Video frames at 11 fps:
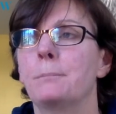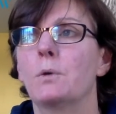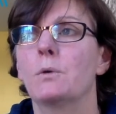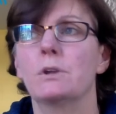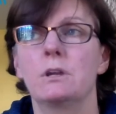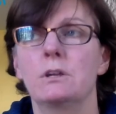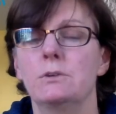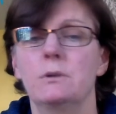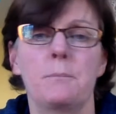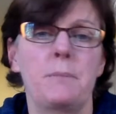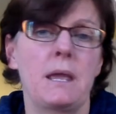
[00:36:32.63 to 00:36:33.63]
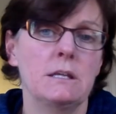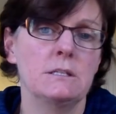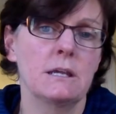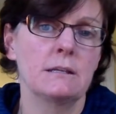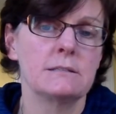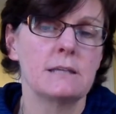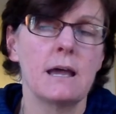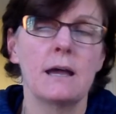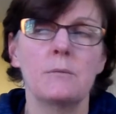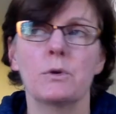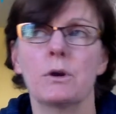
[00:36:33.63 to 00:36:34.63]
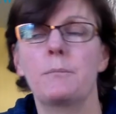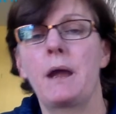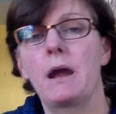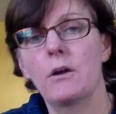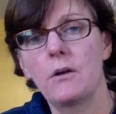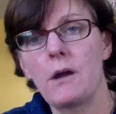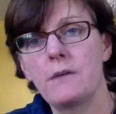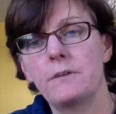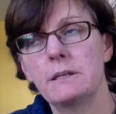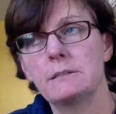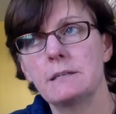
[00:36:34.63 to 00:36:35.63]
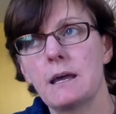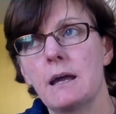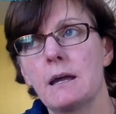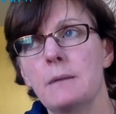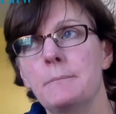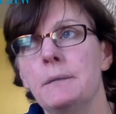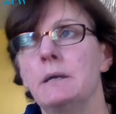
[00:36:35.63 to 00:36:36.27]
Or you can do it a page at a time or a paragraph at a time.